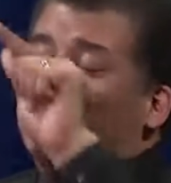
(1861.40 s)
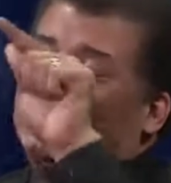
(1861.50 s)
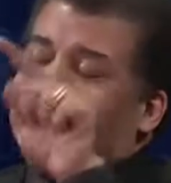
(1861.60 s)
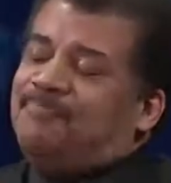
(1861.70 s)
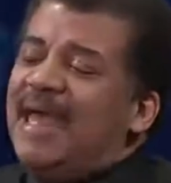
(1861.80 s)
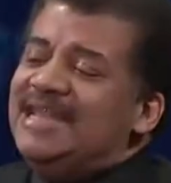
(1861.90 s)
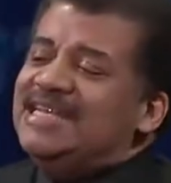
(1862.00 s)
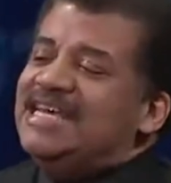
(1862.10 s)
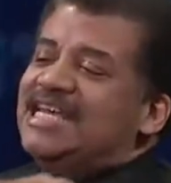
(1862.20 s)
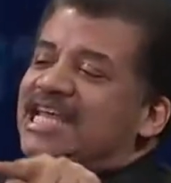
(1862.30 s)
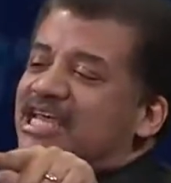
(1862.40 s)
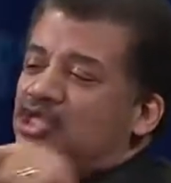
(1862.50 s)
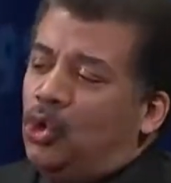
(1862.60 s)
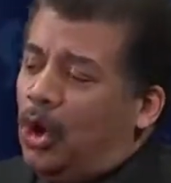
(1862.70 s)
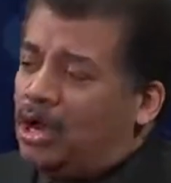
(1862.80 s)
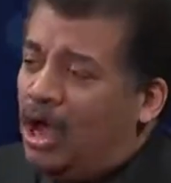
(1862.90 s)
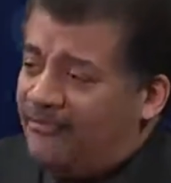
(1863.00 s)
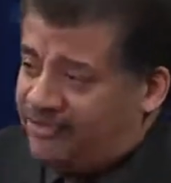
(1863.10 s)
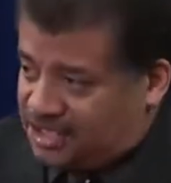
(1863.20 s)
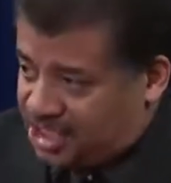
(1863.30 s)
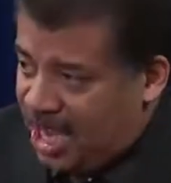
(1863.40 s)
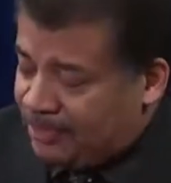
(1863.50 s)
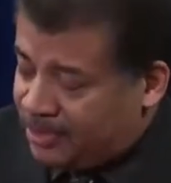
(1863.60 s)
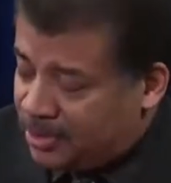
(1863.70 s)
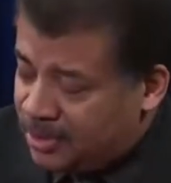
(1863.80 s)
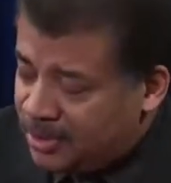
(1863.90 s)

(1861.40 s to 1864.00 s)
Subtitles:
suspended in your coffee shop,